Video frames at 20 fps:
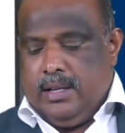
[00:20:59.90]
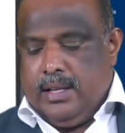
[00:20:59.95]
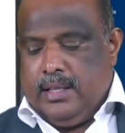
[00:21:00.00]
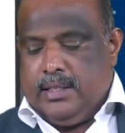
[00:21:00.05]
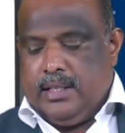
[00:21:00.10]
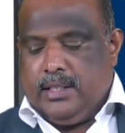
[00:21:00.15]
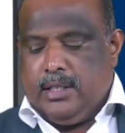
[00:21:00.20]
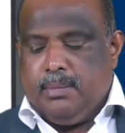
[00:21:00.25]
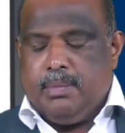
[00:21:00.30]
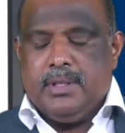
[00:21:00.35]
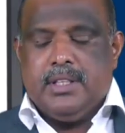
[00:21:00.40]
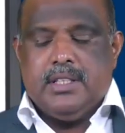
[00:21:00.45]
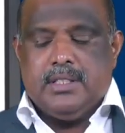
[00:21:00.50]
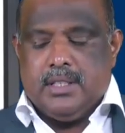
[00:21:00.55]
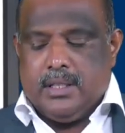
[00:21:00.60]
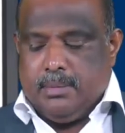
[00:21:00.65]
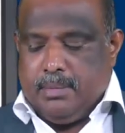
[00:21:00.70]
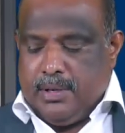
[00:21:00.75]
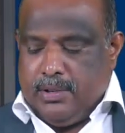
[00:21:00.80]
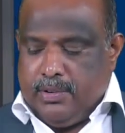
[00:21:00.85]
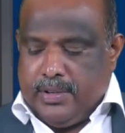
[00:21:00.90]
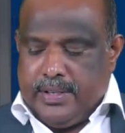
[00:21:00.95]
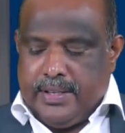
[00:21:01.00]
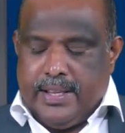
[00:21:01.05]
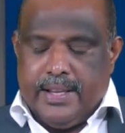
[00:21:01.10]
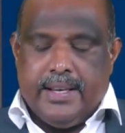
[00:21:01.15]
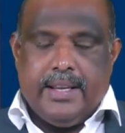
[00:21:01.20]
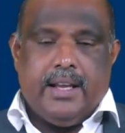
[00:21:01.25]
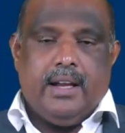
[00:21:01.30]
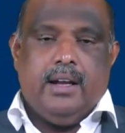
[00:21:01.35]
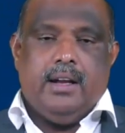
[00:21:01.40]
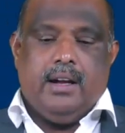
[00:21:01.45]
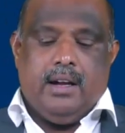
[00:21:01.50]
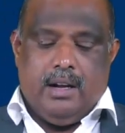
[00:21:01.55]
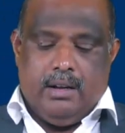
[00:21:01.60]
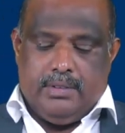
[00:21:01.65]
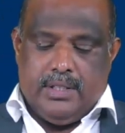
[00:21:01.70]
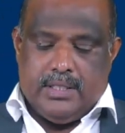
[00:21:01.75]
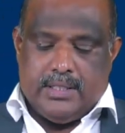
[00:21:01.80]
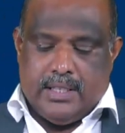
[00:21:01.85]
length into breadth is nothing but your area
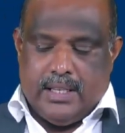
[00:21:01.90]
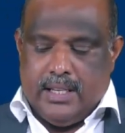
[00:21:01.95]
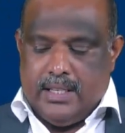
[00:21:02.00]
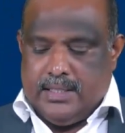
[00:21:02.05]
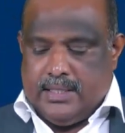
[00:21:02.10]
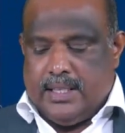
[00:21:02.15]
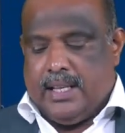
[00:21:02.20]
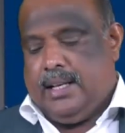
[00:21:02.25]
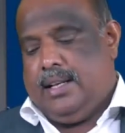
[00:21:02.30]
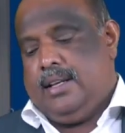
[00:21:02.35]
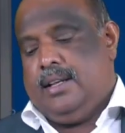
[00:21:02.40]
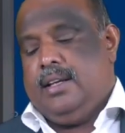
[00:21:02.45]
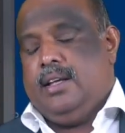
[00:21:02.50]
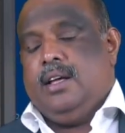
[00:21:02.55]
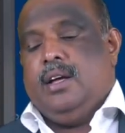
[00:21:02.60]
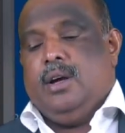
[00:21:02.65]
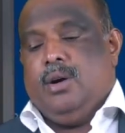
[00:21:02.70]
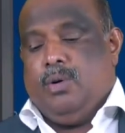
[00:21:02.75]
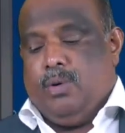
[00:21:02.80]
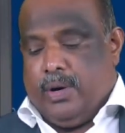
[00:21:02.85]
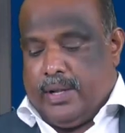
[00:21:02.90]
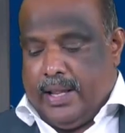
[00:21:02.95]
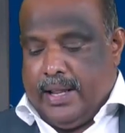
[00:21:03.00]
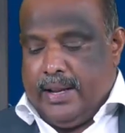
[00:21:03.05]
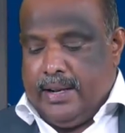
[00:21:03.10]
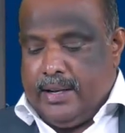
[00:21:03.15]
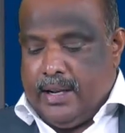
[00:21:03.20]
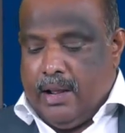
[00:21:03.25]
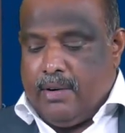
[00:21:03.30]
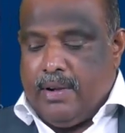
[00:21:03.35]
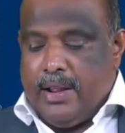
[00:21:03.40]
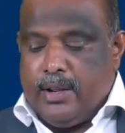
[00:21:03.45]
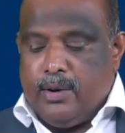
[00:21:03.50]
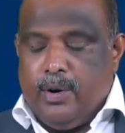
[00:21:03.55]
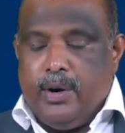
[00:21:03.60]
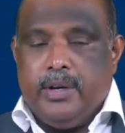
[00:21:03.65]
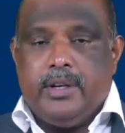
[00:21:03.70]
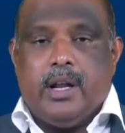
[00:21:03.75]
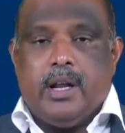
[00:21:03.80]
of this cell. Okay, now I am